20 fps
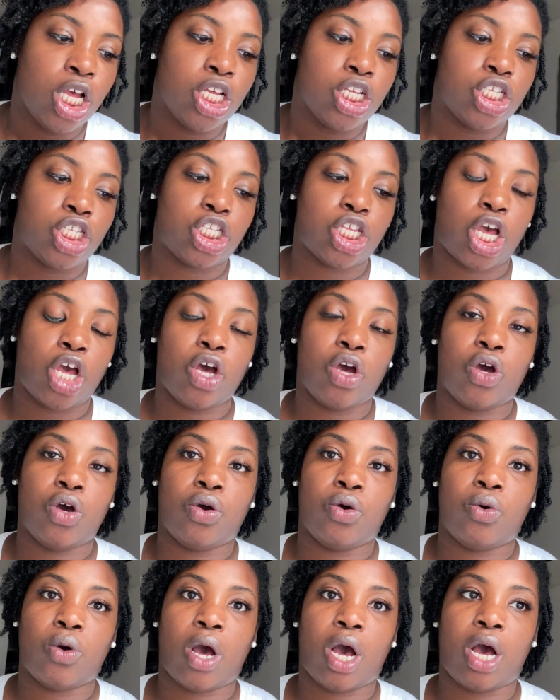
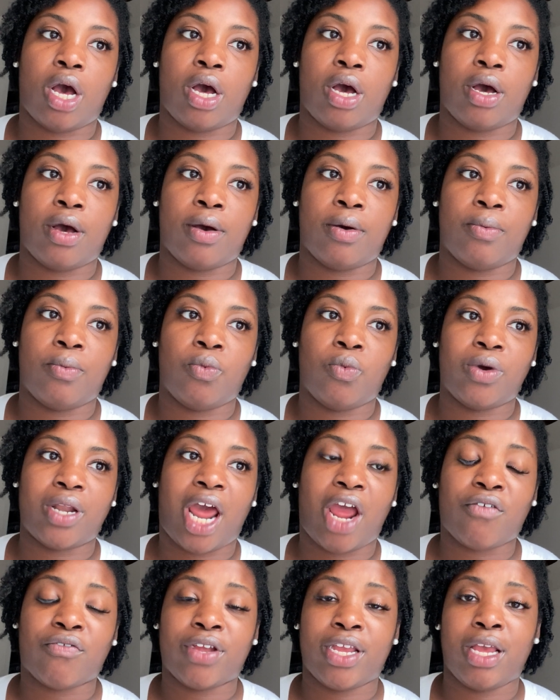So when
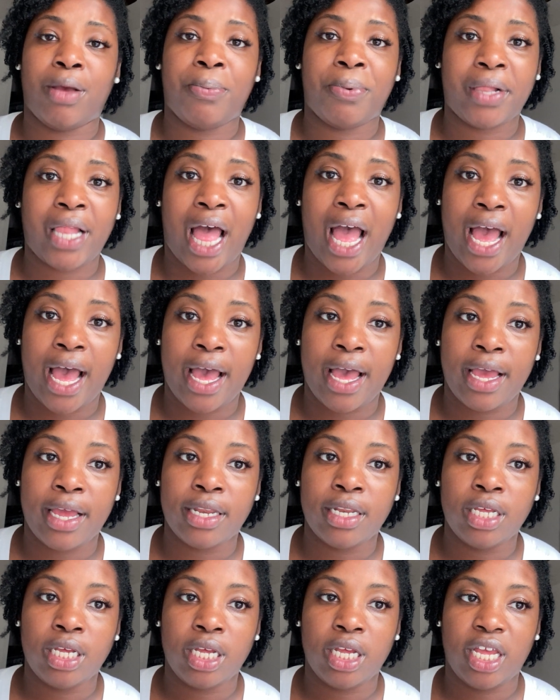I
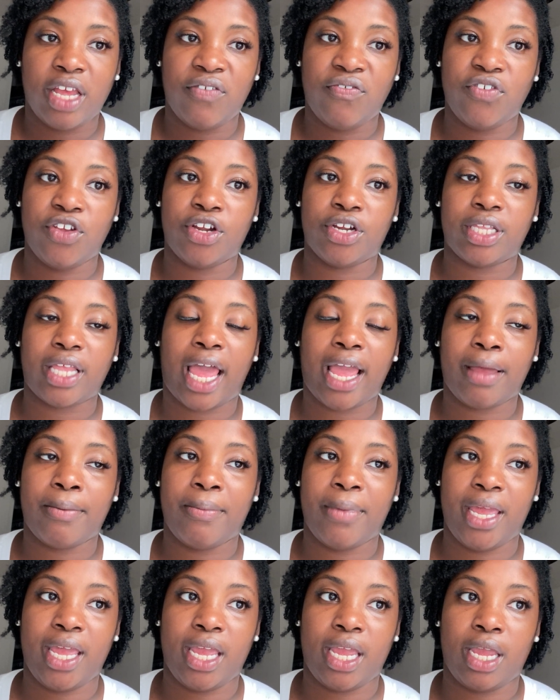reapplied, if you're like
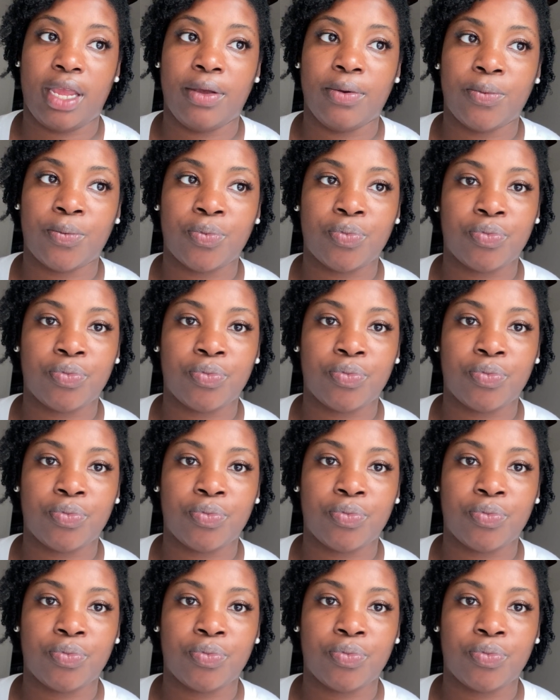me,